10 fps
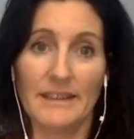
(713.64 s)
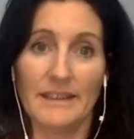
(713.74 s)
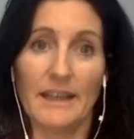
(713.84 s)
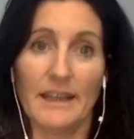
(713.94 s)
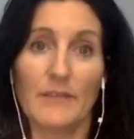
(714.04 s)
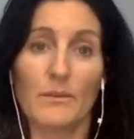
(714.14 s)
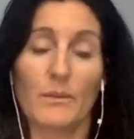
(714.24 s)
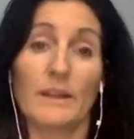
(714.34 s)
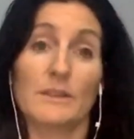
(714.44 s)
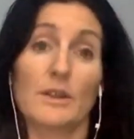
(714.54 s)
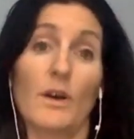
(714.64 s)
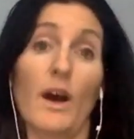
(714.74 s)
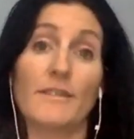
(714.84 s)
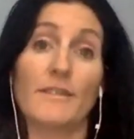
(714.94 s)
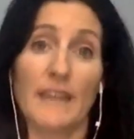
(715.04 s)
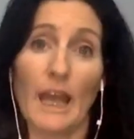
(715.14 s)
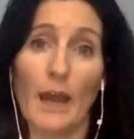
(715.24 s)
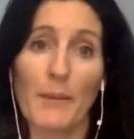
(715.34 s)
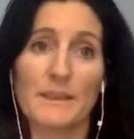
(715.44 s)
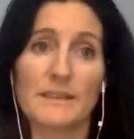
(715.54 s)
and what so often
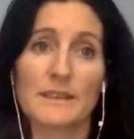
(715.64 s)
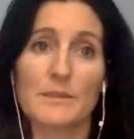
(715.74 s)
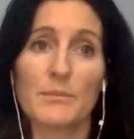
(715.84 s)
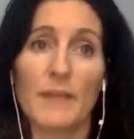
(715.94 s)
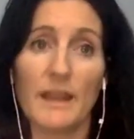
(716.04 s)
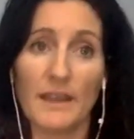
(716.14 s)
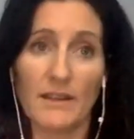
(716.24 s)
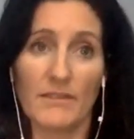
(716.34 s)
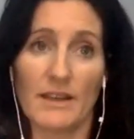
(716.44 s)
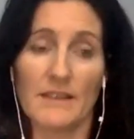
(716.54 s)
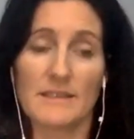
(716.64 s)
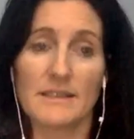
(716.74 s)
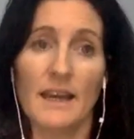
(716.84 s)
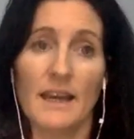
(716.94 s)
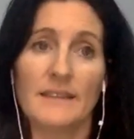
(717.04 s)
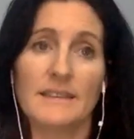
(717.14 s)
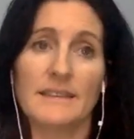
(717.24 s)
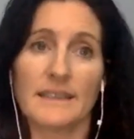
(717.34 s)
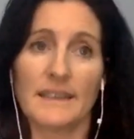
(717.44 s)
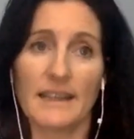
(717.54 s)
happens is many of us
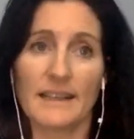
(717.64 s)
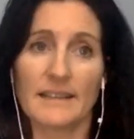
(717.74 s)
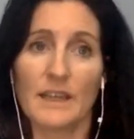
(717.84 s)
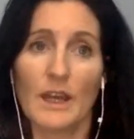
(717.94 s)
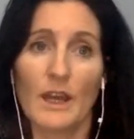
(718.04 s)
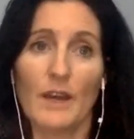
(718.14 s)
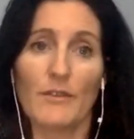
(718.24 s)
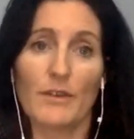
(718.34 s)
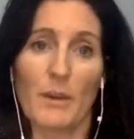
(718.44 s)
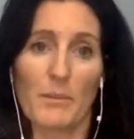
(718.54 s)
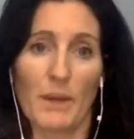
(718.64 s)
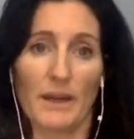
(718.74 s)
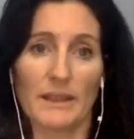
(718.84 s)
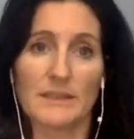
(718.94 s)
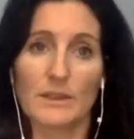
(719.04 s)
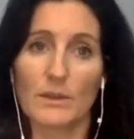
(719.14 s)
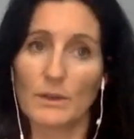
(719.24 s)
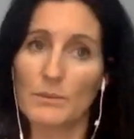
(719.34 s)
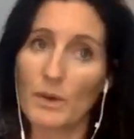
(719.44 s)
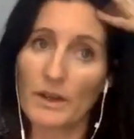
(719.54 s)
disconnect from our bodies, So we're
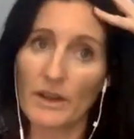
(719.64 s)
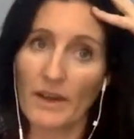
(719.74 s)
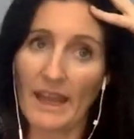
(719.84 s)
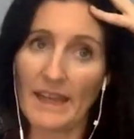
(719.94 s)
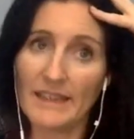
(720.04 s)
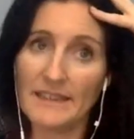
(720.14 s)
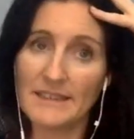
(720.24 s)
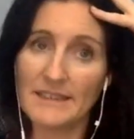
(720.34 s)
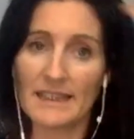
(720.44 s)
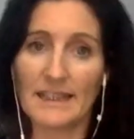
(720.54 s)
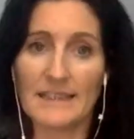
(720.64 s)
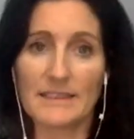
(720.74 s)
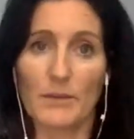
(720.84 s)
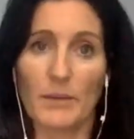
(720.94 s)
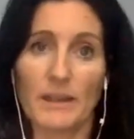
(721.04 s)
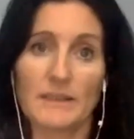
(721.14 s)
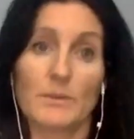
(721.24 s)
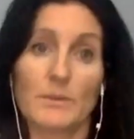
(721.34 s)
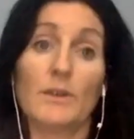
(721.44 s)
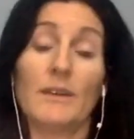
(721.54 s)
more in our heads and less in our body. So we don't